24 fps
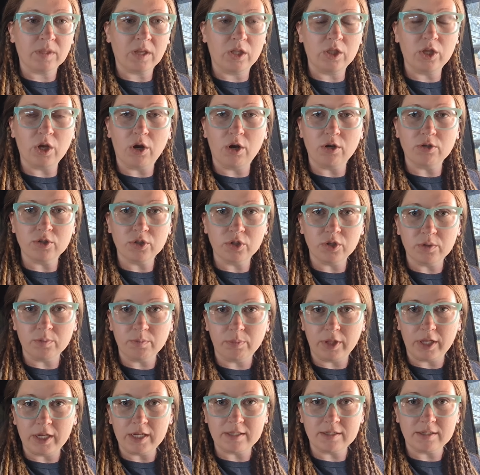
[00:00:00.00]
there are certain
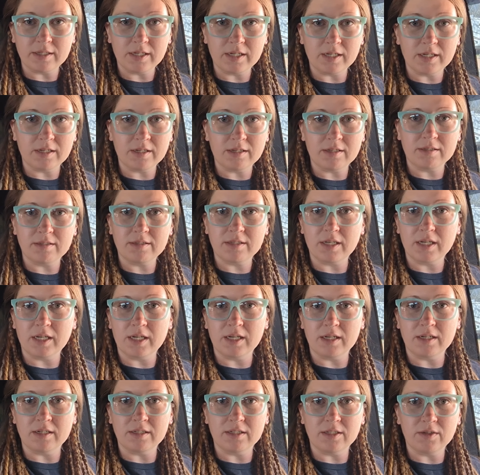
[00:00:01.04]
places
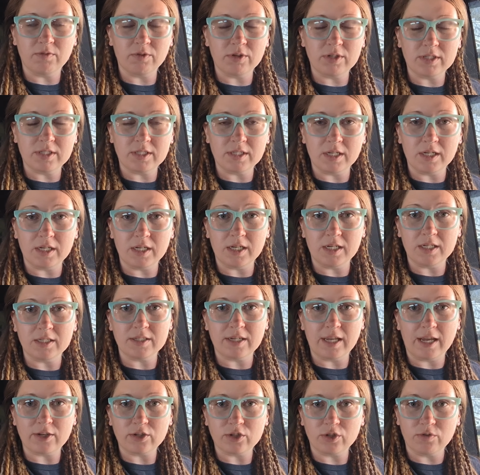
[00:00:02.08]
in different cities,
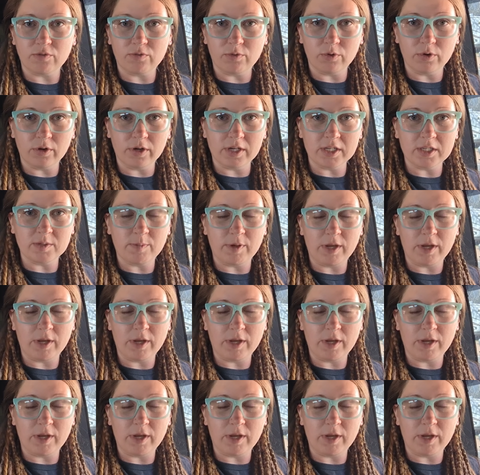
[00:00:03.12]
national forests,